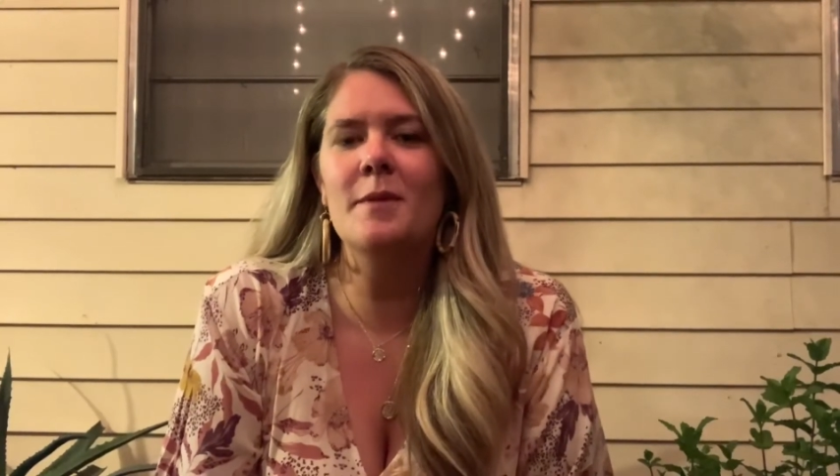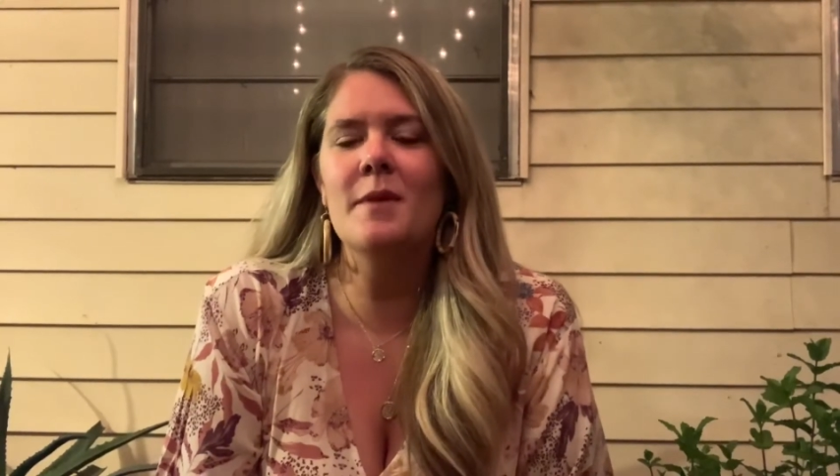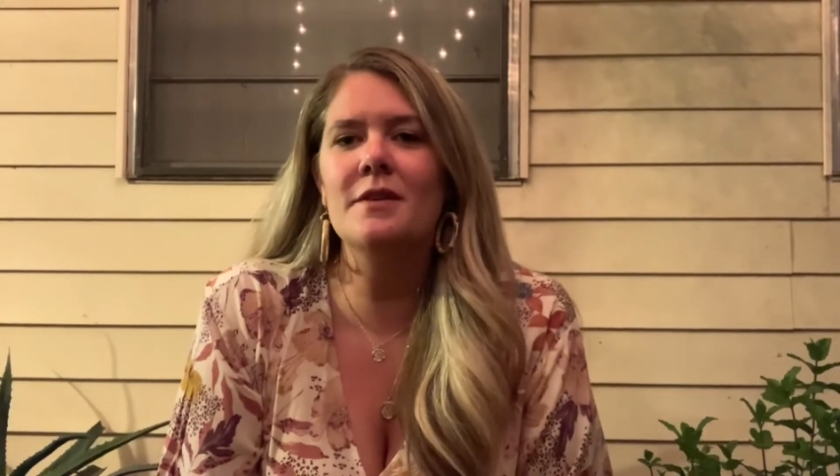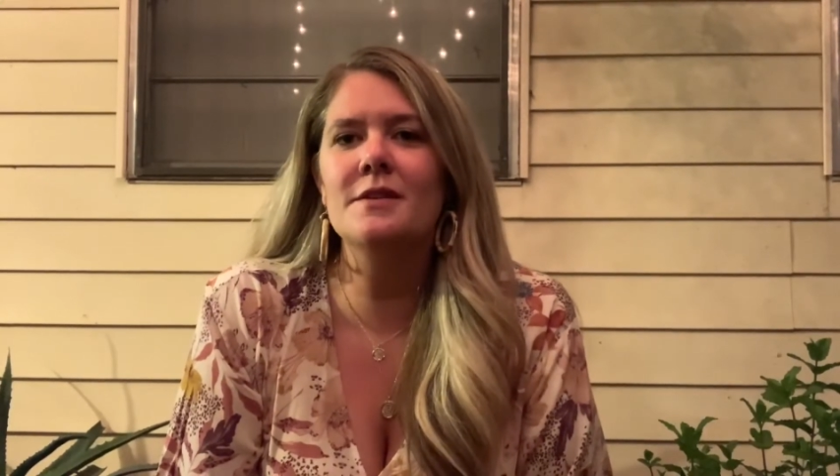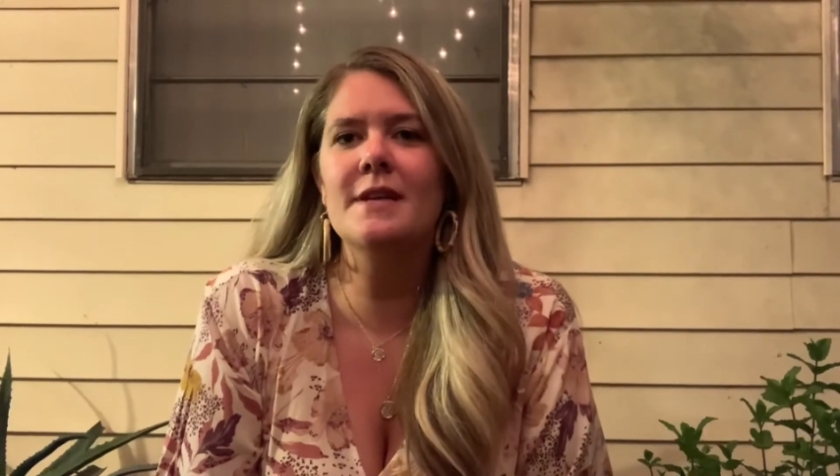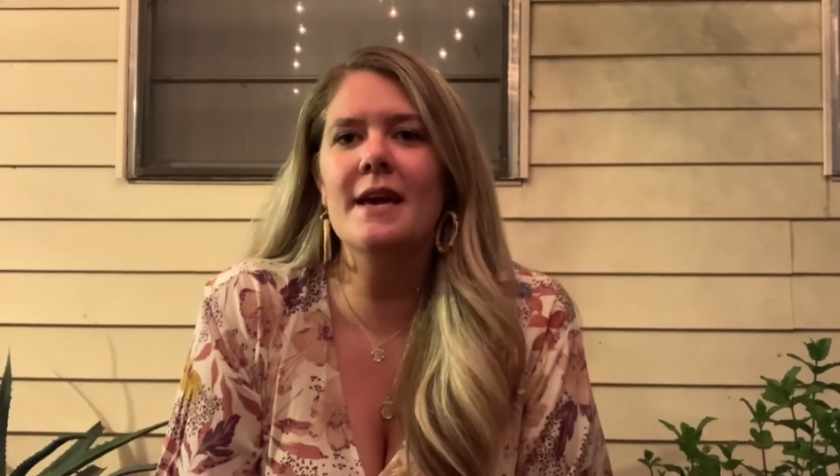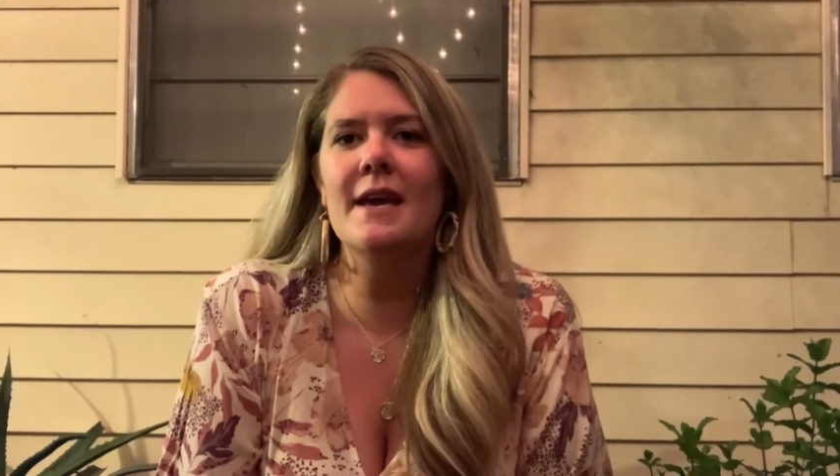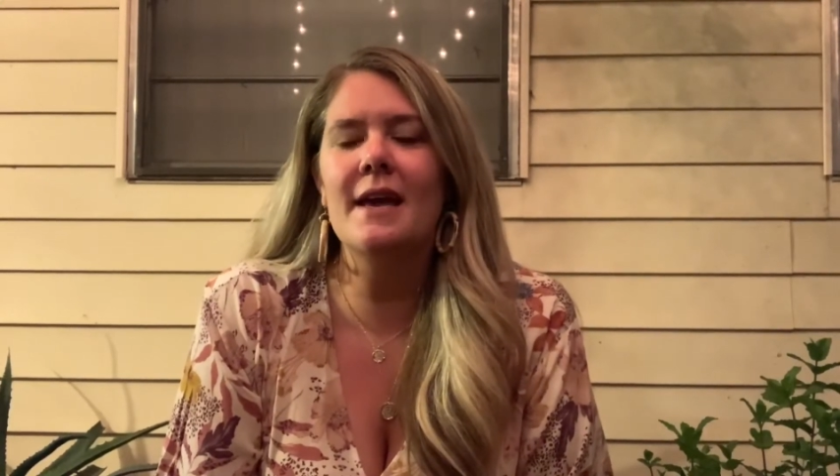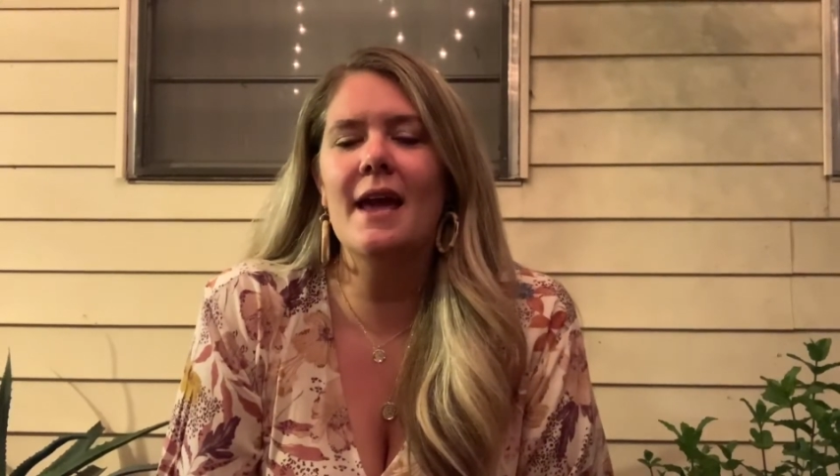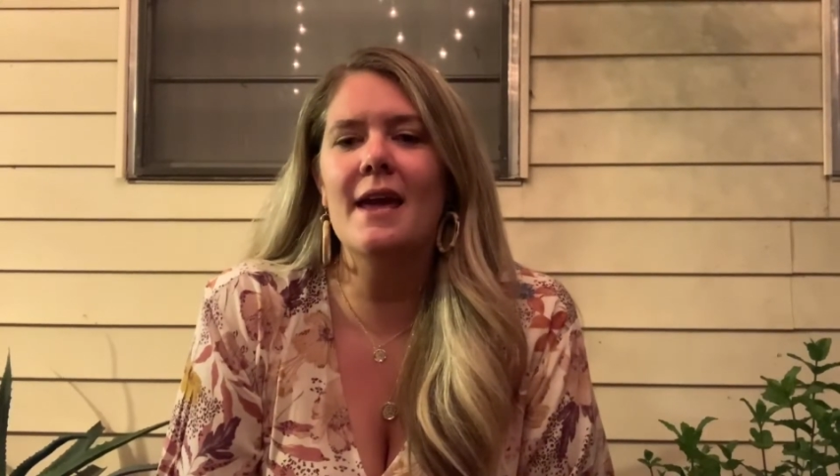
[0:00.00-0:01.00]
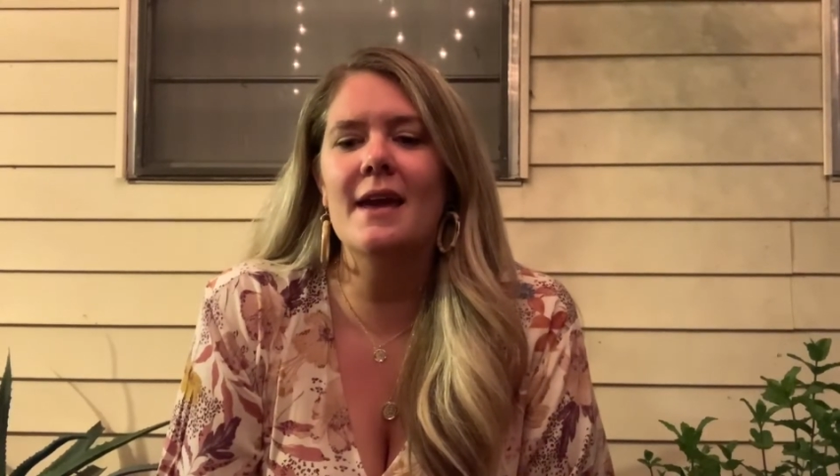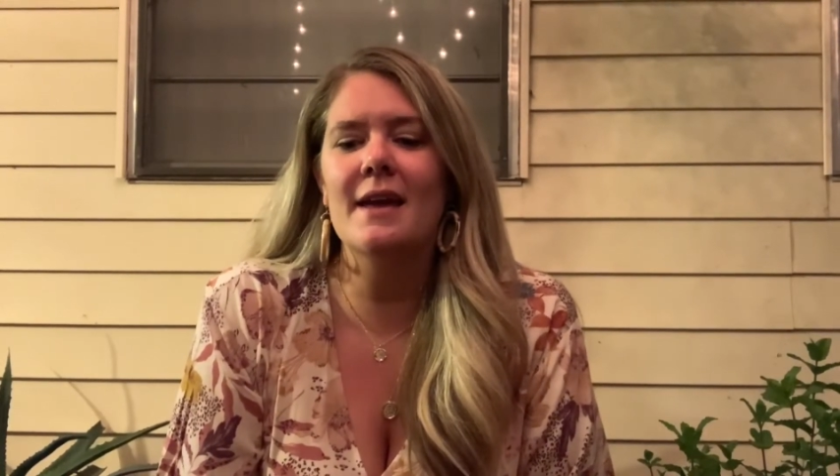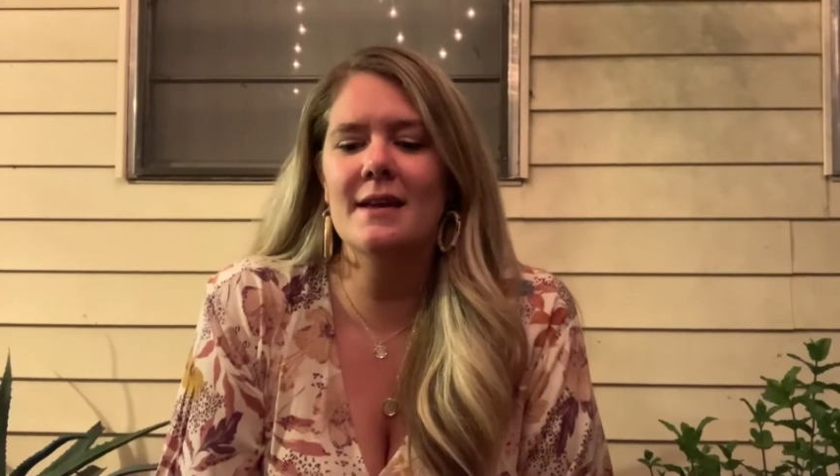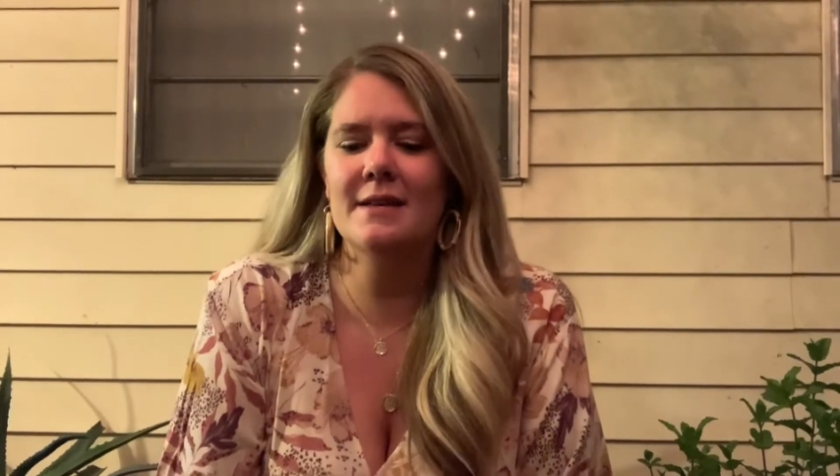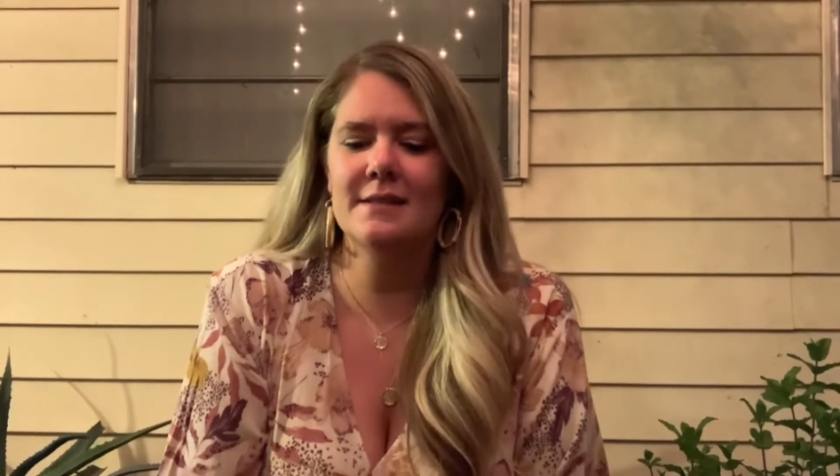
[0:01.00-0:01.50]
Mother's Day
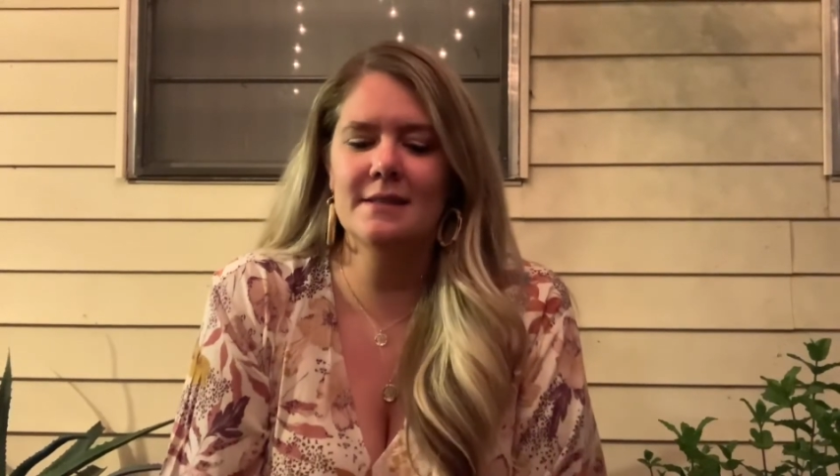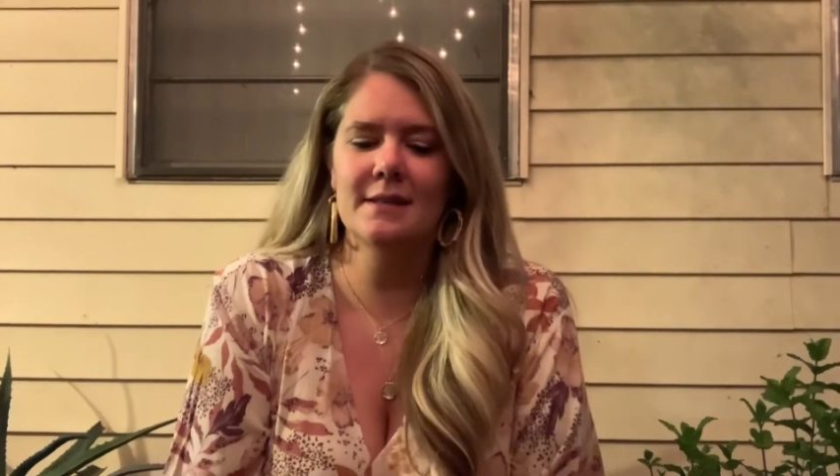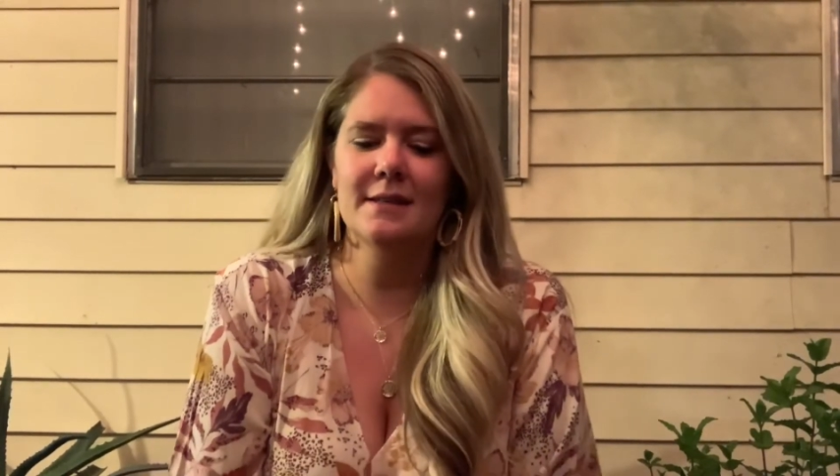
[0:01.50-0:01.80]
and